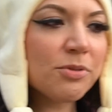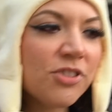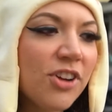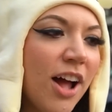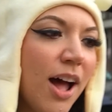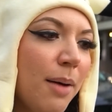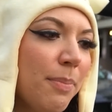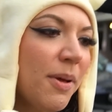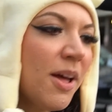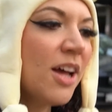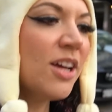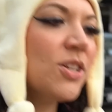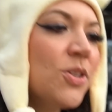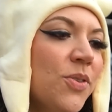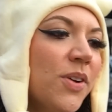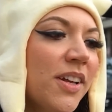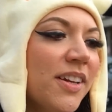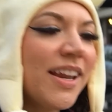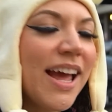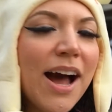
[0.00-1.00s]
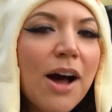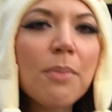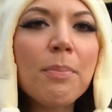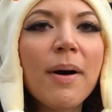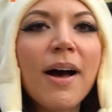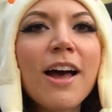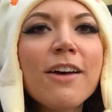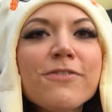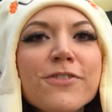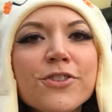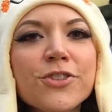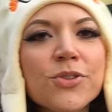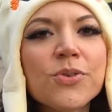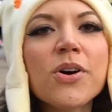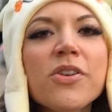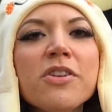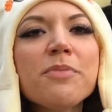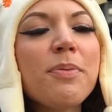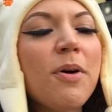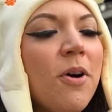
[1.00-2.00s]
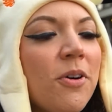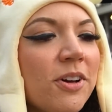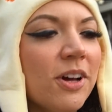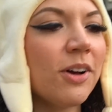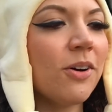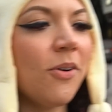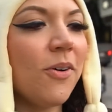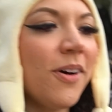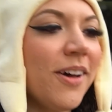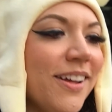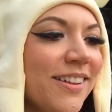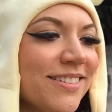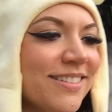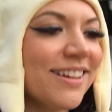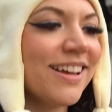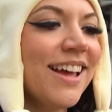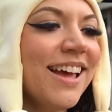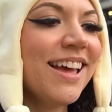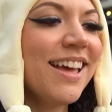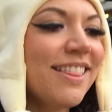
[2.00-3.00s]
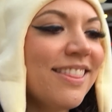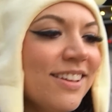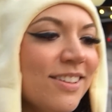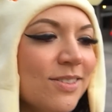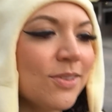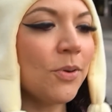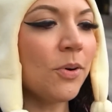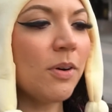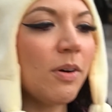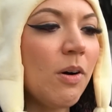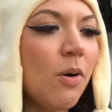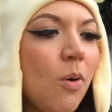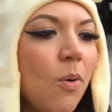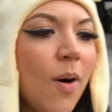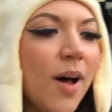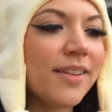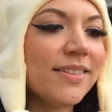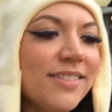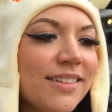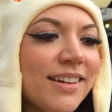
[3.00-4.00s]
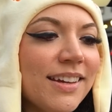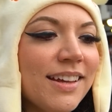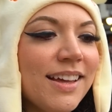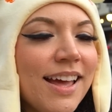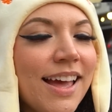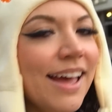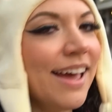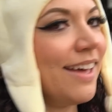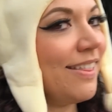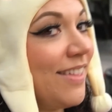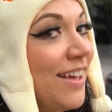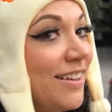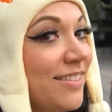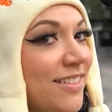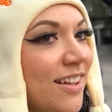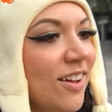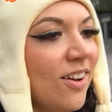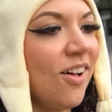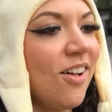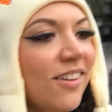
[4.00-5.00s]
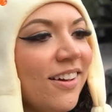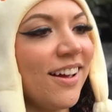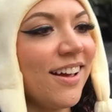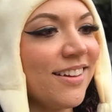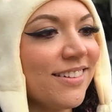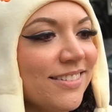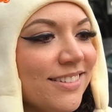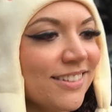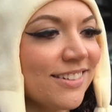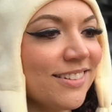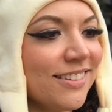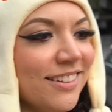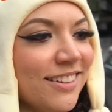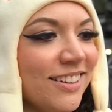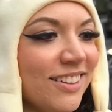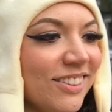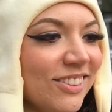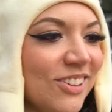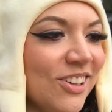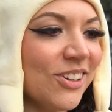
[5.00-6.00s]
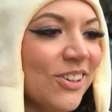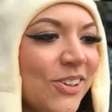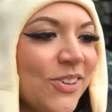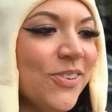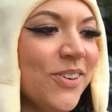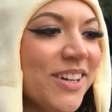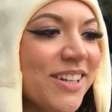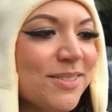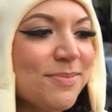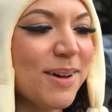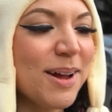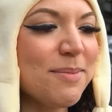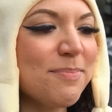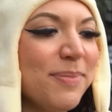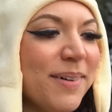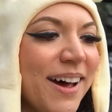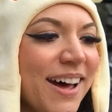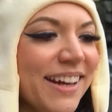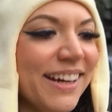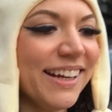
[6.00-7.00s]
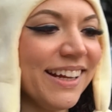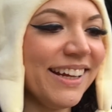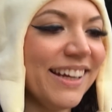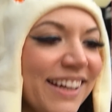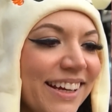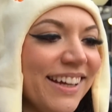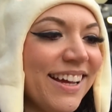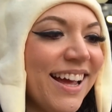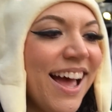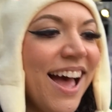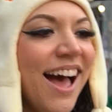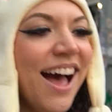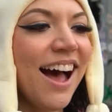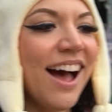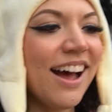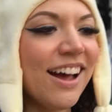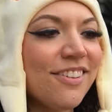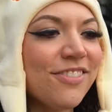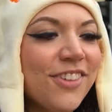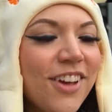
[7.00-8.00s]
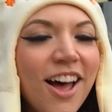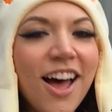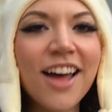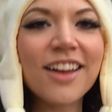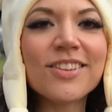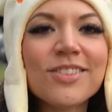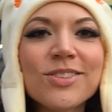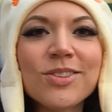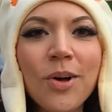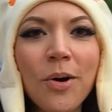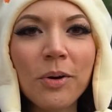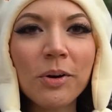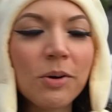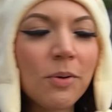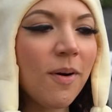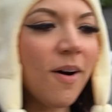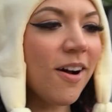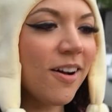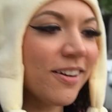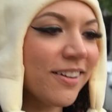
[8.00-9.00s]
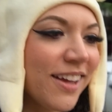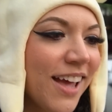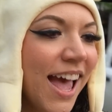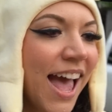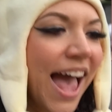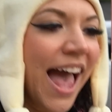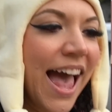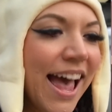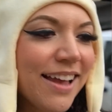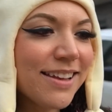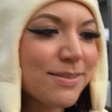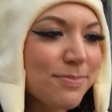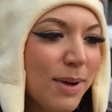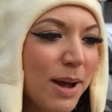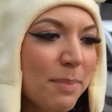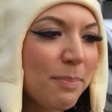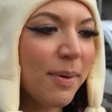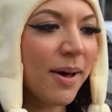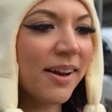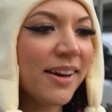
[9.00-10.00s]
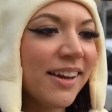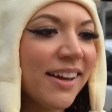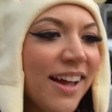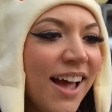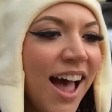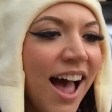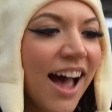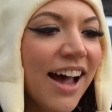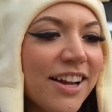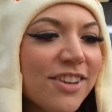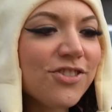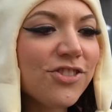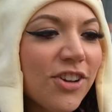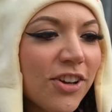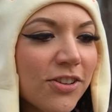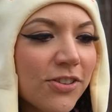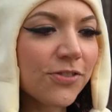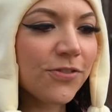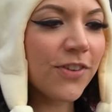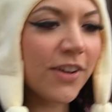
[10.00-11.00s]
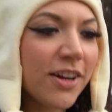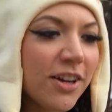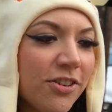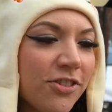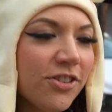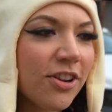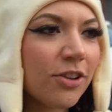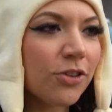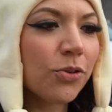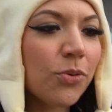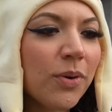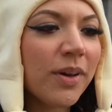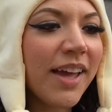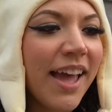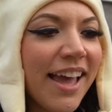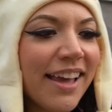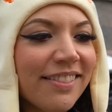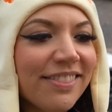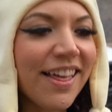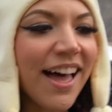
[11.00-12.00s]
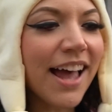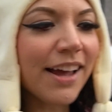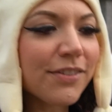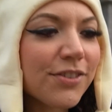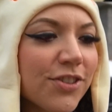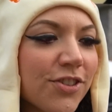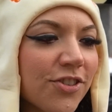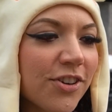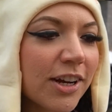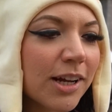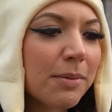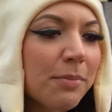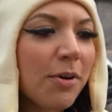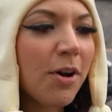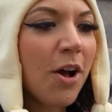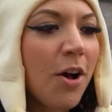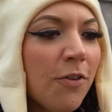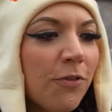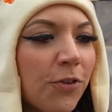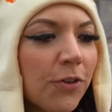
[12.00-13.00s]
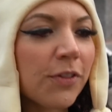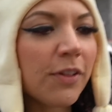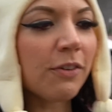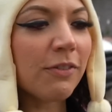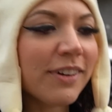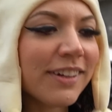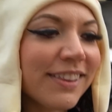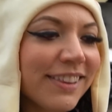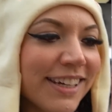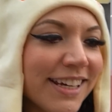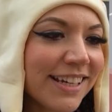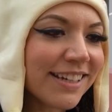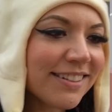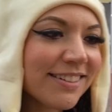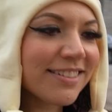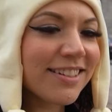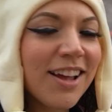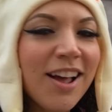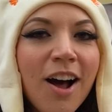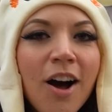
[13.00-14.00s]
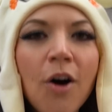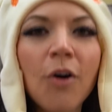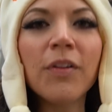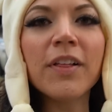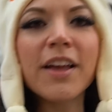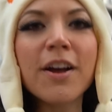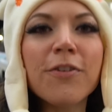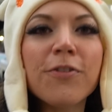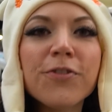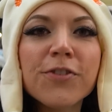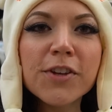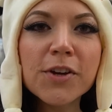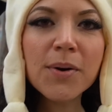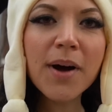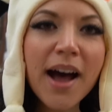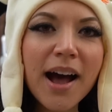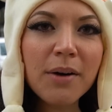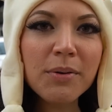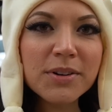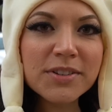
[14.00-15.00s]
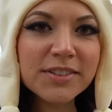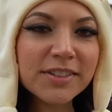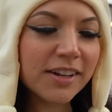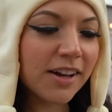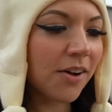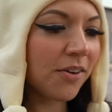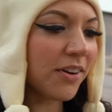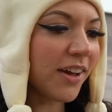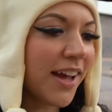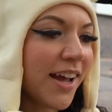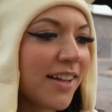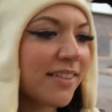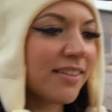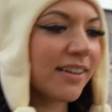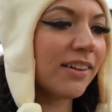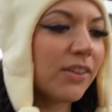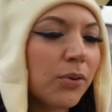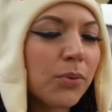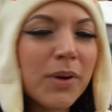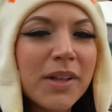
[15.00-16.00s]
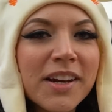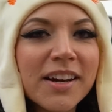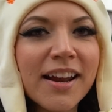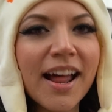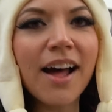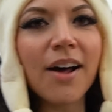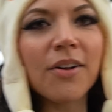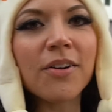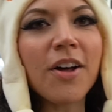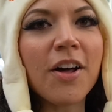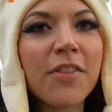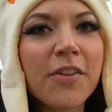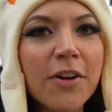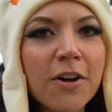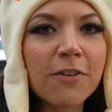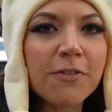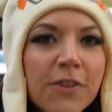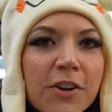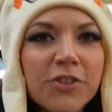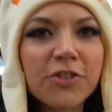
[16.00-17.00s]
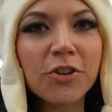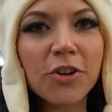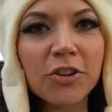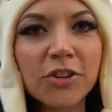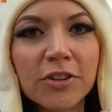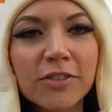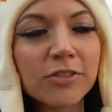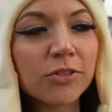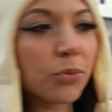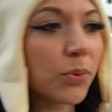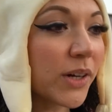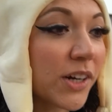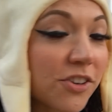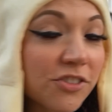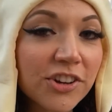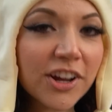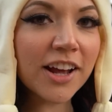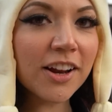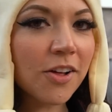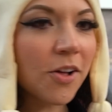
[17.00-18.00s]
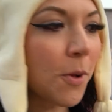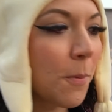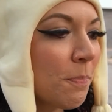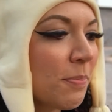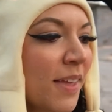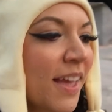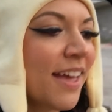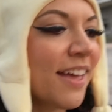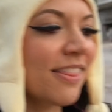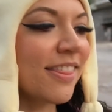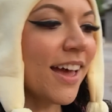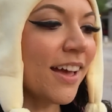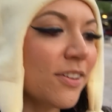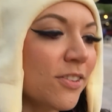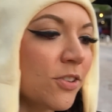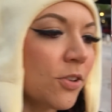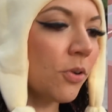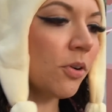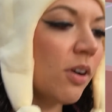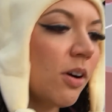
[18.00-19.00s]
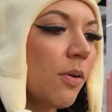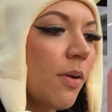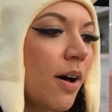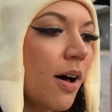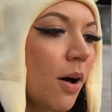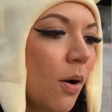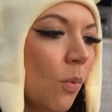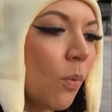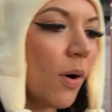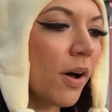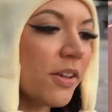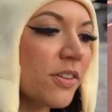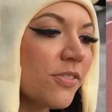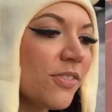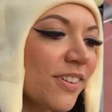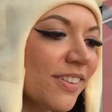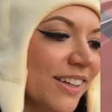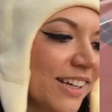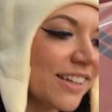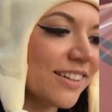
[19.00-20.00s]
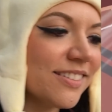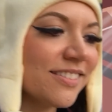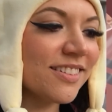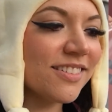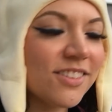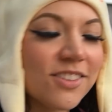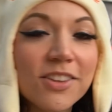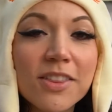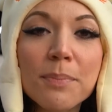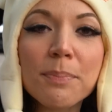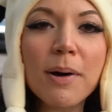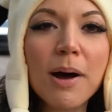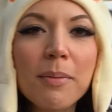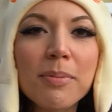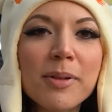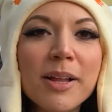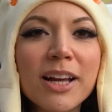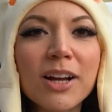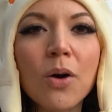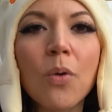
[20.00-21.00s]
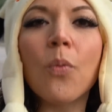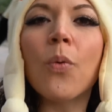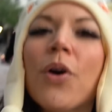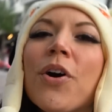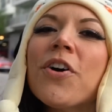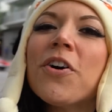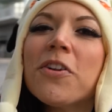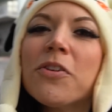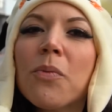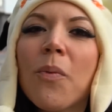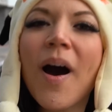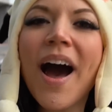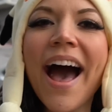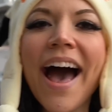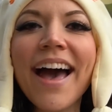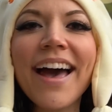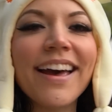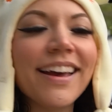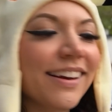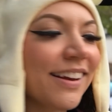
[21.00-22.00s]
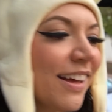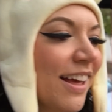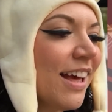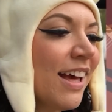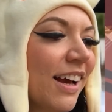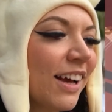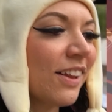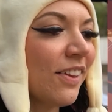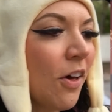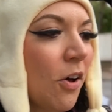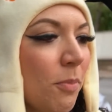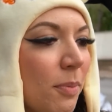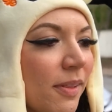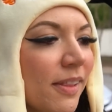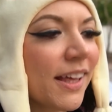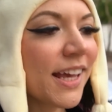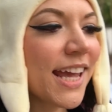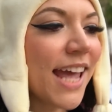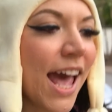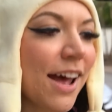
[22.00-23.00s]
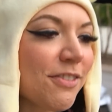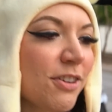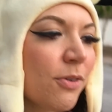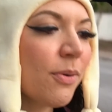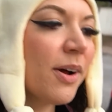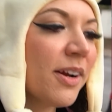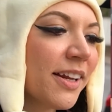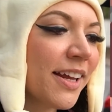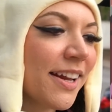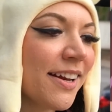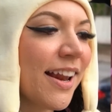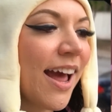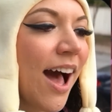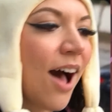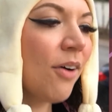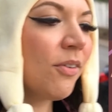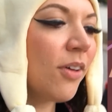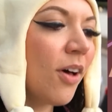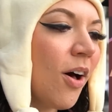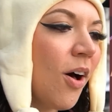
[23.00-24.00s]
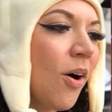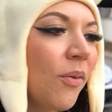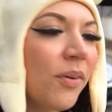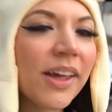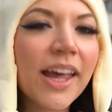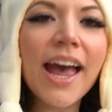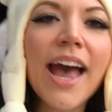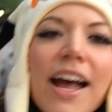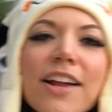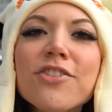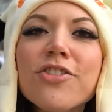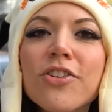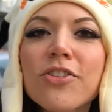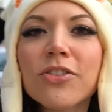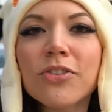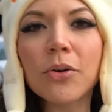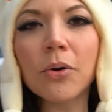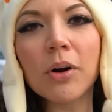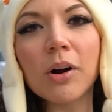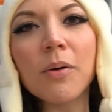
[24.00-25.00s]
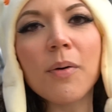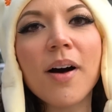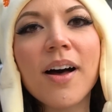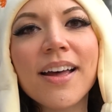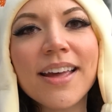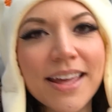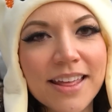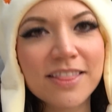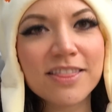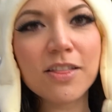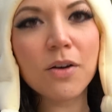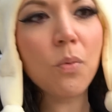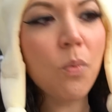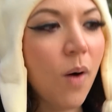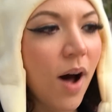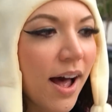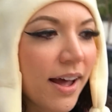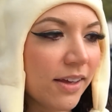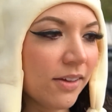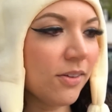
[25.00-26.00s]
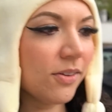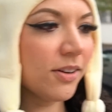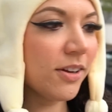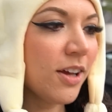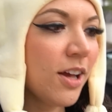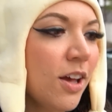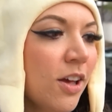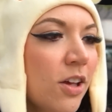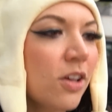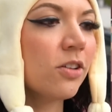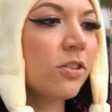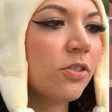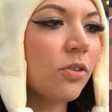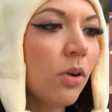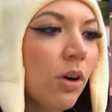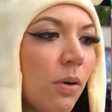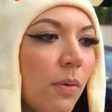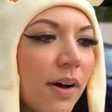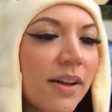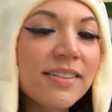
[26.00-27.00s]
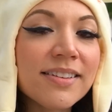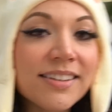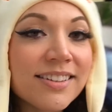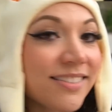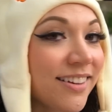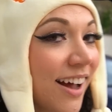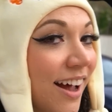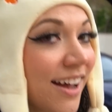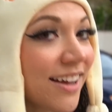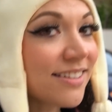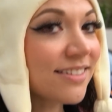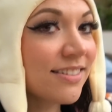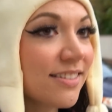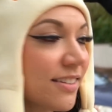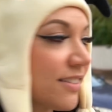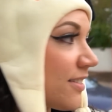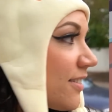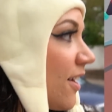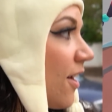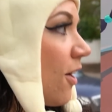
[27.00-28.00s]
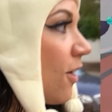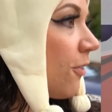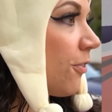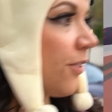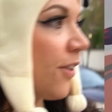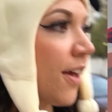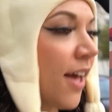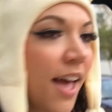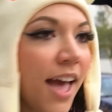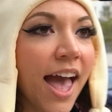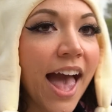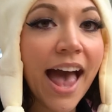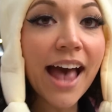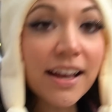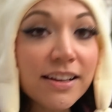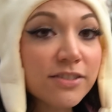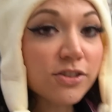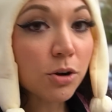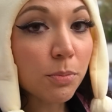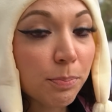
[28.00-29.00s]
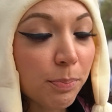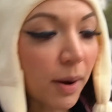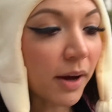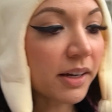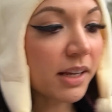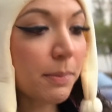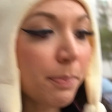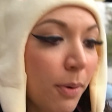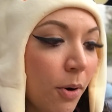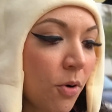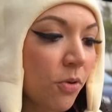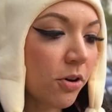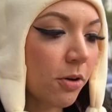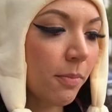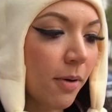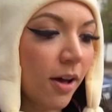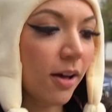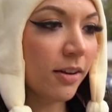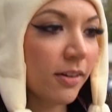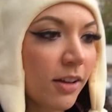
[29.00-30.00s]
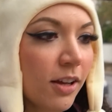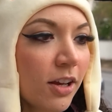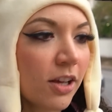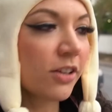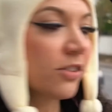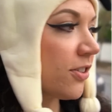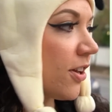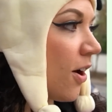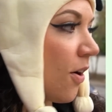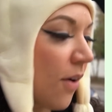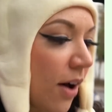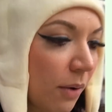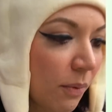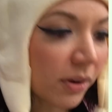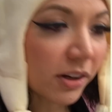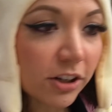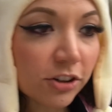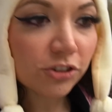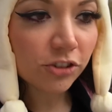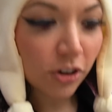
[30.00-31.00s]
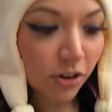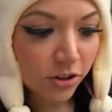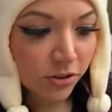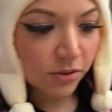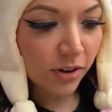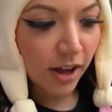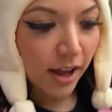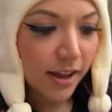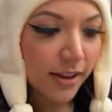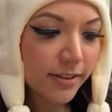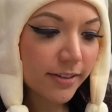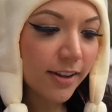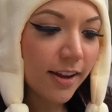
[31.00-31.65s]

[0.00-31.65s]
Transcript: shop, you can now buy for 200 Pokecoins the Zorua onesie. And that's not all, guys. Look who is my buddy. I've got Zoroark as my buddy. I just finished doing a live stream for the release only a few hours ago. Niantic tweeted out on their official Twitter channel that Zorua was released to the public worldwide. Globally, everyone can now go catch Zorua in the wild. Zorua disguises itself as your buddy Pokemon. So I want to show you guys